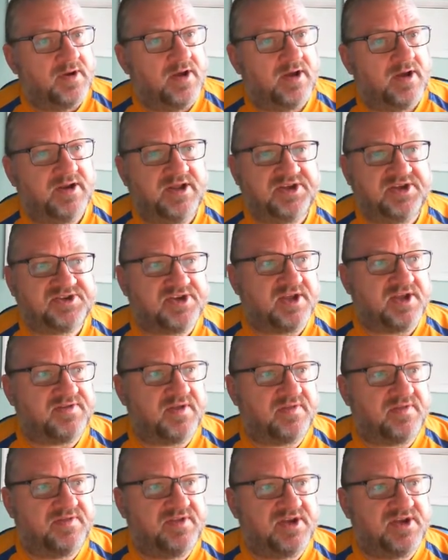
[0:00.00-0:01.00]
And he said
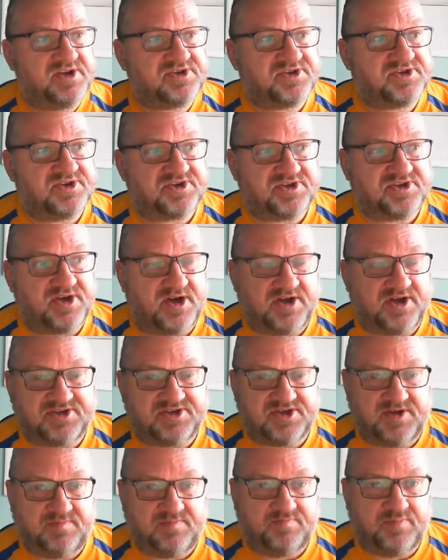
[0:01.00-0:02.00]
that this
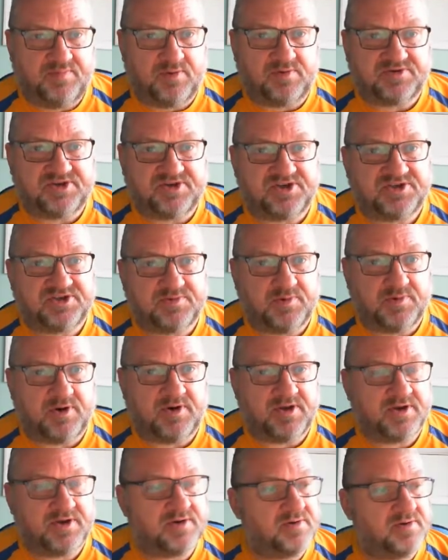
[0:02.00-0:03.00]
society bought into
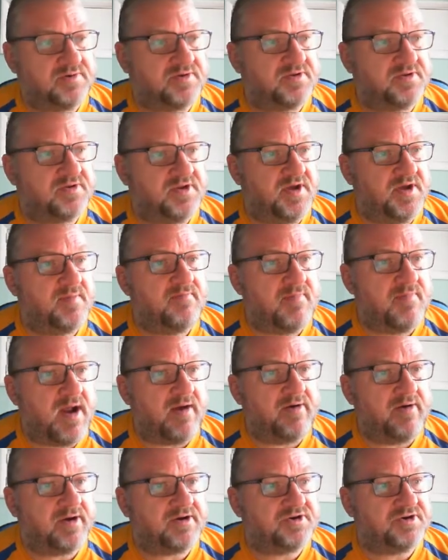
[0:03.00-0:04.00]
what he called the
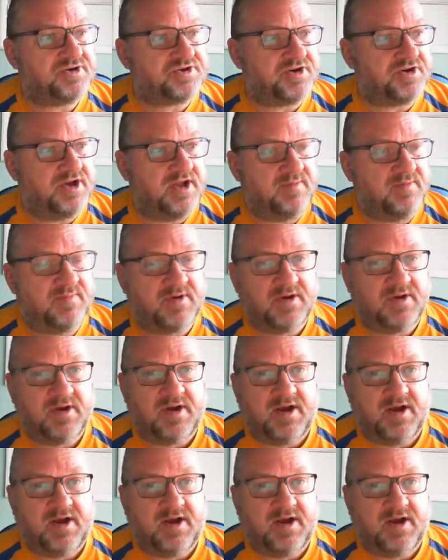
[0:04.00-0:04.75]
American dream,